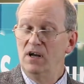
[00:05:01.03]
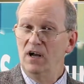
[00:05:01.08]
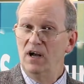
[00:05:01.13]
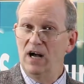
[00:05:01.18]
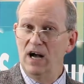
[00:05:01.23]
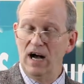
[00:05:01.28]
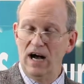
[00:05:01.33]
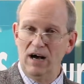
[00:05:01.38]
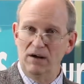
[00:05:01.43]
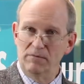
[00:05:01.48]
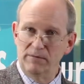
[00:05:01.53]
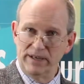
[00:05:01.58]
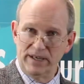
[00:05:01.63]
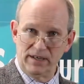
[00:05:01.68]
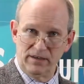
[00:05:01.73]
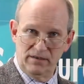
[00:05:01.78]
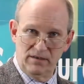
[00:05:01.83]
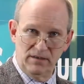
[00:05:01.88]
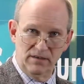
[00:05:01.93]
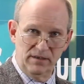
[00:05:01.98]

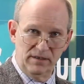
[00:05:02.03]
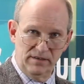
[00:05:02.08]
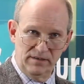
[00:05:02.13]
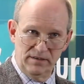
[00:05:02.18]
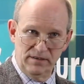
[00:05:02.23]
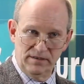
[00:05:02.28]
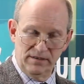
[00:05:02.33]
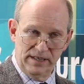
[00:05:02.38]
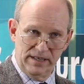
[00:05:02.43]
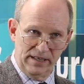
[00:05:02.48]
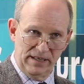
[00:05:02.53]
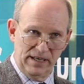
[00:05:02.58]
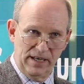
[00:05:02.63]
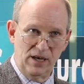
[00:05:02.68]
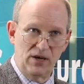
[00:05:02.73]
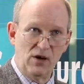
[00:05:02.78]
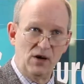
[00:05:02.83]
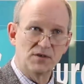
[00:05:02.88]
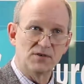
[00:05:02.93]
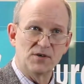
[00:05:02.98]

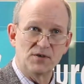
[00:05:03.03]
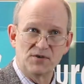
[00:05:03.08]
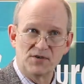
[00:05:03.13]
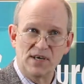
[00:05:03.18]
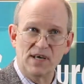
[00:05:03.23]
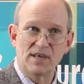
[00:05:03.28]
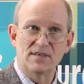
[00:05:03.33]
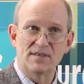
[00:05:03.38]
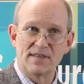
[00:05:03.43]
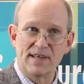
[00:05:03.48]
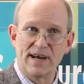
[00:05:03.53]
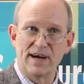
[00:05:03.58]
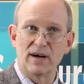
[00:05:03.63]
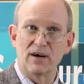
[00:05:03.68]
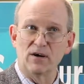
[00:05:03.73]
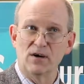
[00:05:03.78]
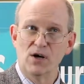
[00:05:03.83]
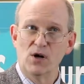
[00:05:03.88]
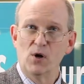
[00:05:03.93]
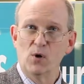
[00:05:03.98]
it also says there,